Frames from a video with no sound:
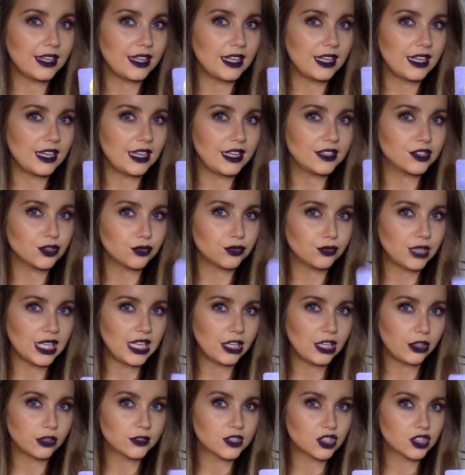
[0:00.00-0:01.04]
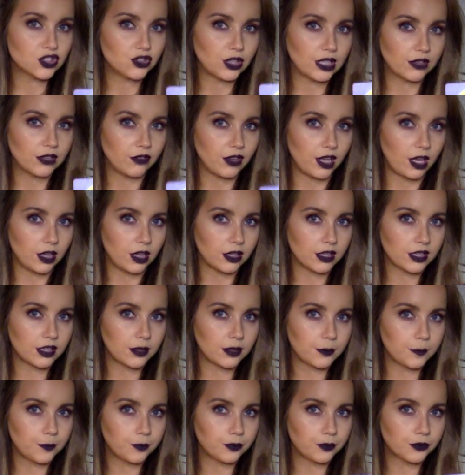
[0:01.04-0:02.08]
is a really good streak of luck.
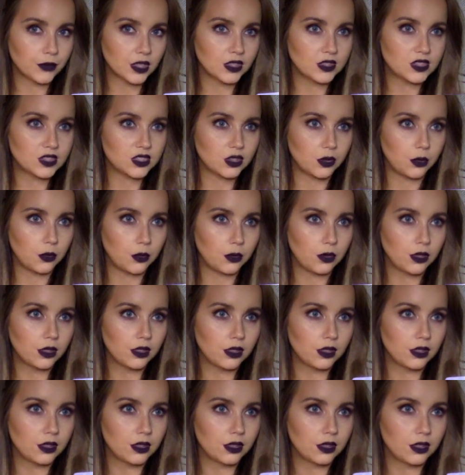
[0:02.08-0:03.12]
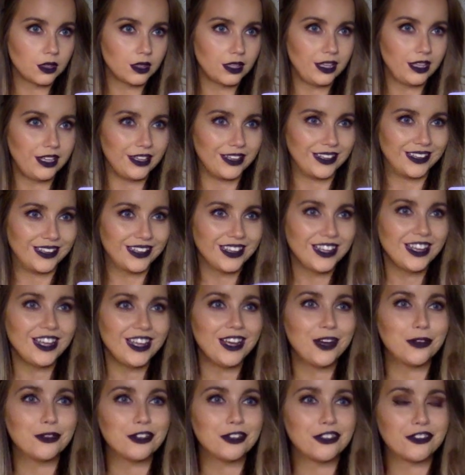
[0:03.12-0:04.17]
So
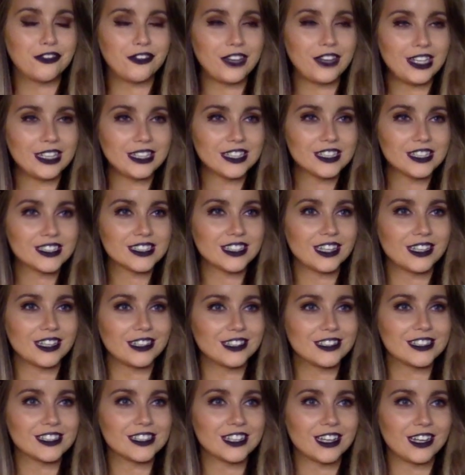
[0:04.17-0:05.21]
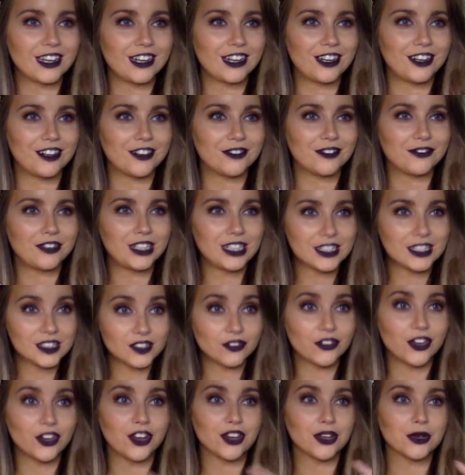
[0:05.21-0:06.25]
with Venus and
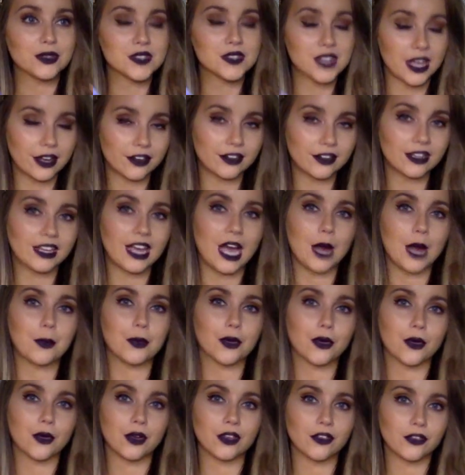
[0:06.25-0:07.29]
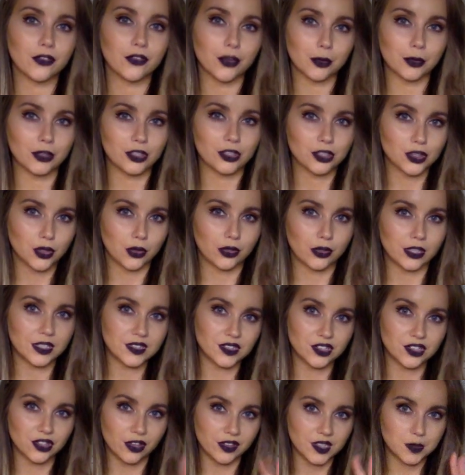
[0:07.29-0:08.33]
Virgo, Saturn and Capricorn, the full moon in Taurus,
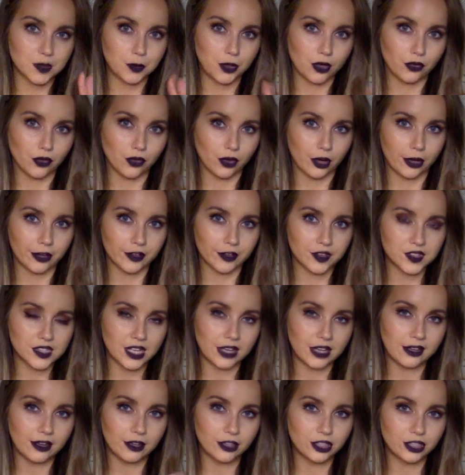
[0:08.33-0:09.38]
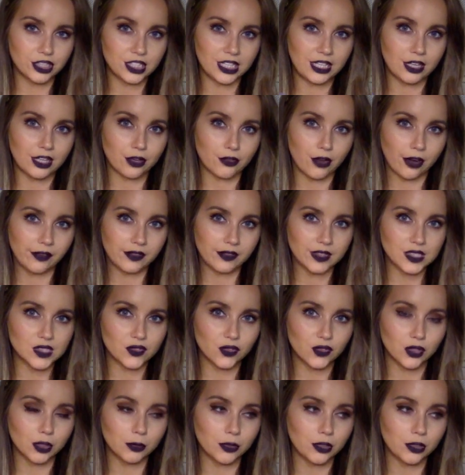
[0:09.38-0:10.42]
there's all this beautiful earth sign energy around this
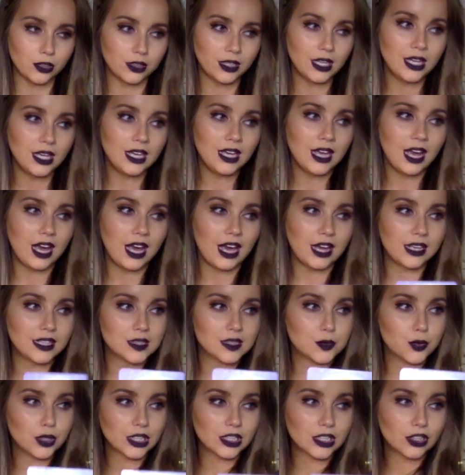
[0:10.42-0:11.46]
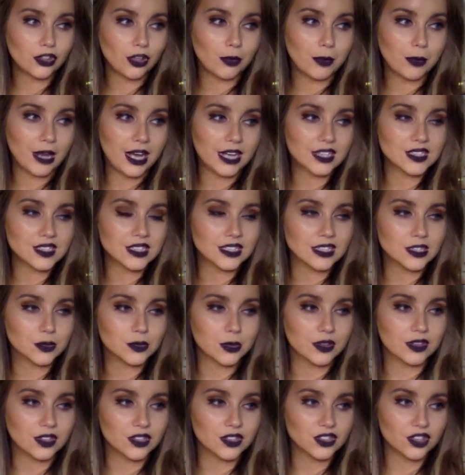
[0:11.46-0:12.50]
full moon, and it's bringing you blessings
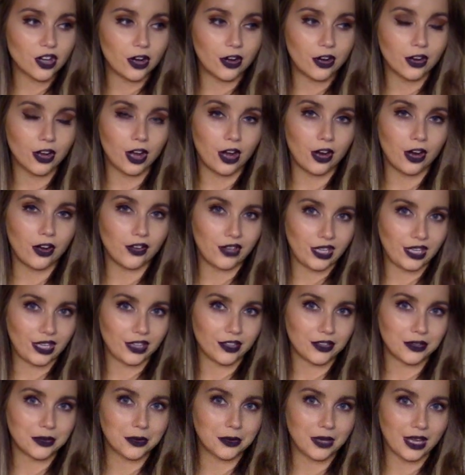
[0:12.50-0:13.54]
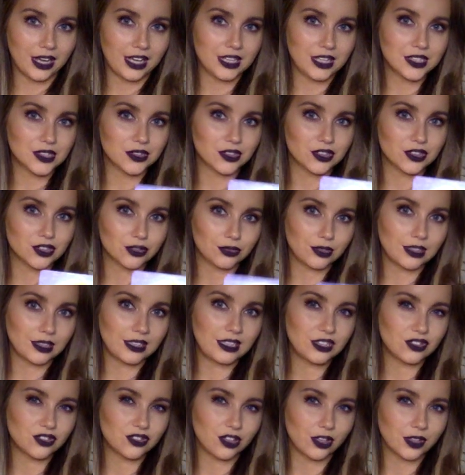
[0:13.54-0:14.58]
with the Star card here. Okay, so there's a really
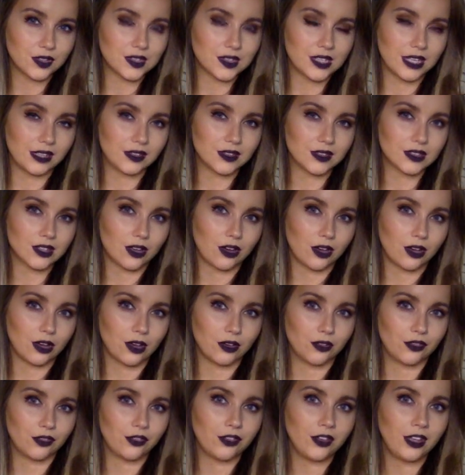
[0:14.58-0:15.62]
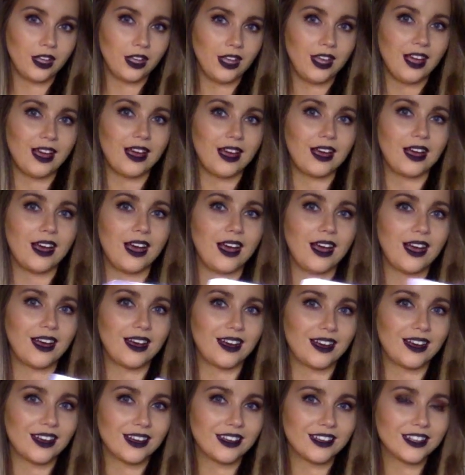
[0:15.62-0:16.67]
strong sense of
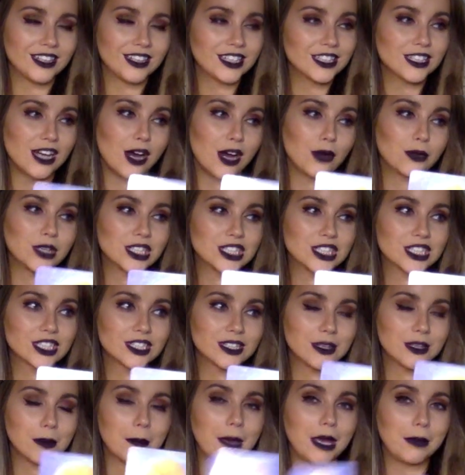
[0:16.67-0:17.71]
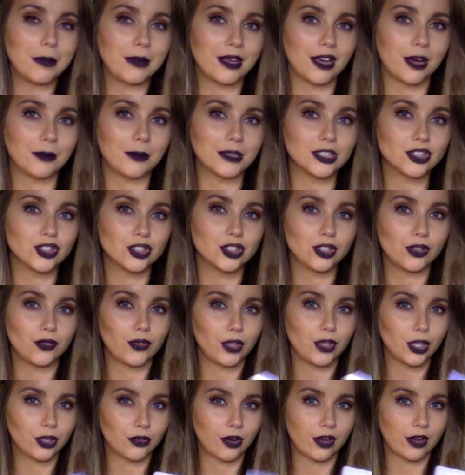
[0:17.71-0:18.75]
a wish may be coming true for
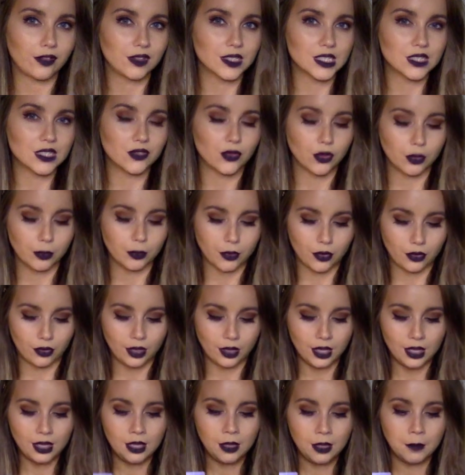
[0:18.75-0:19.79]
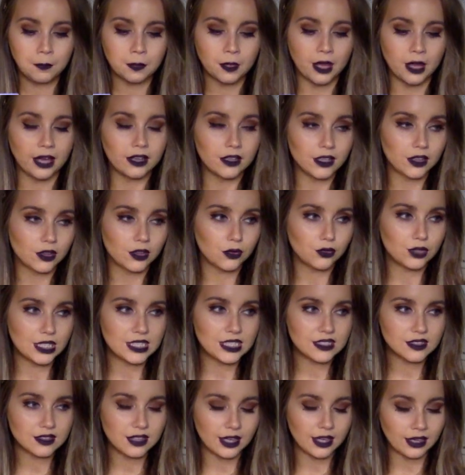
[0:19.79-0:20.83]
you around this full moon. And the
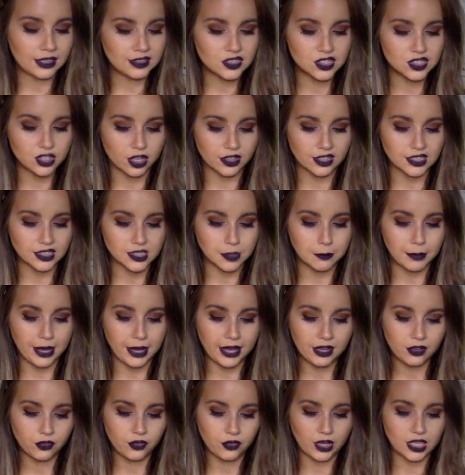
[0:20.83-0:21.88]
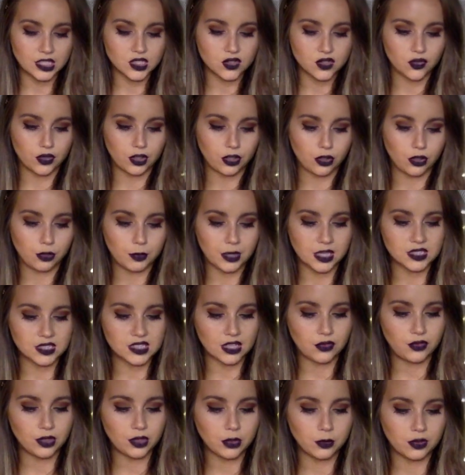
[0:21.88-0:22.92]
reason that it's starting to manifest for you, because I
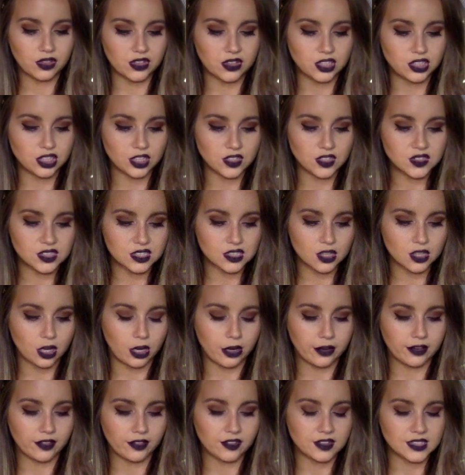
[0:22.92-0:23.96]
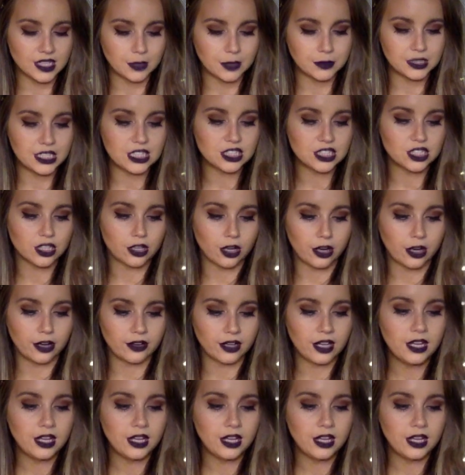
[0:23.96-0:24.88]
feel with the Justice card and the Temptation card,